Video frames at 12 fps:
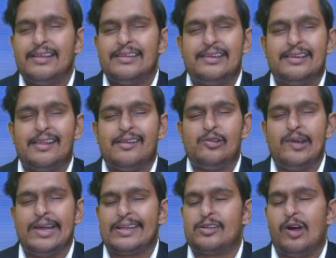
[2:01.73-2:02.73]
it is
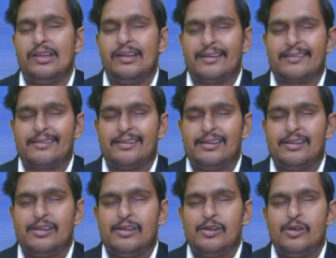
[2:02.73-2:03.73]
US dollars.
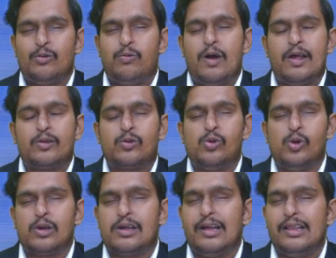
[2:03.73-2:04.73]
For
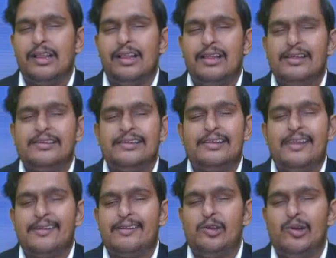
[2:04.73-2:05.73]
Google, it
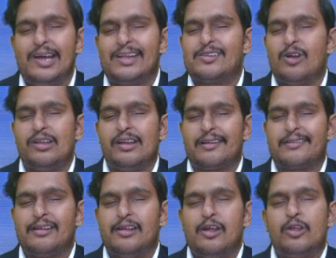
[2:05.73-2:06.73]
is US dollars.
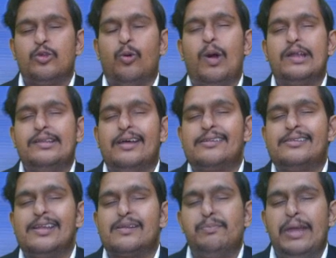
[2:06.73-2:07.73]
So what does
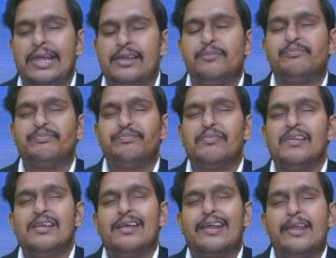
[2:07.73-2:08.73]
this mean?
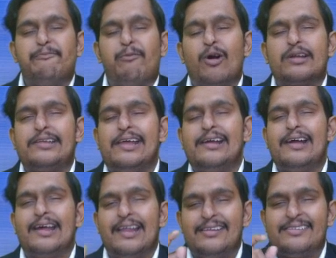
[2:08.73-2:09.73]
Reporting
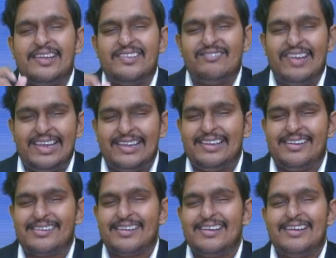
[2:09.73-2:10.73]
currency
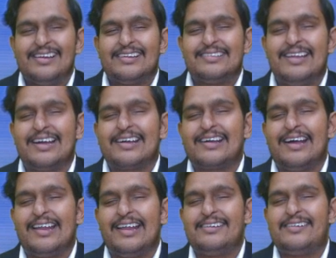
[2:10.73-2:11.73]
means the
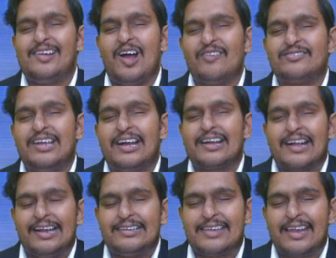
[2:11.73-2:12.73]
currency of the
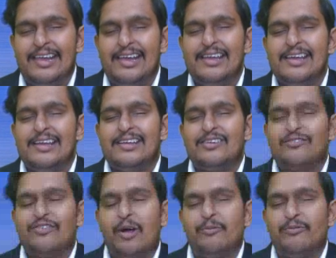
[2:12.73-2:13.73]
country
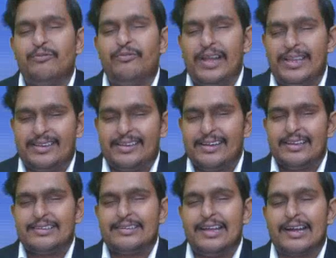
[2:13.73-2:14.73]
from which
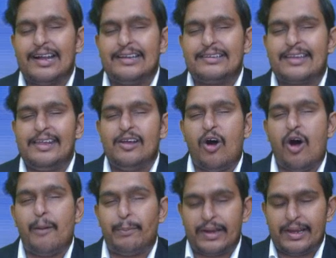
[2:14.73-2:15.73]
the country
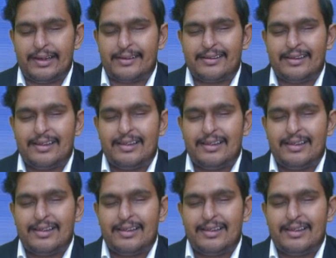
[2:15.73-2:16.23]
operates,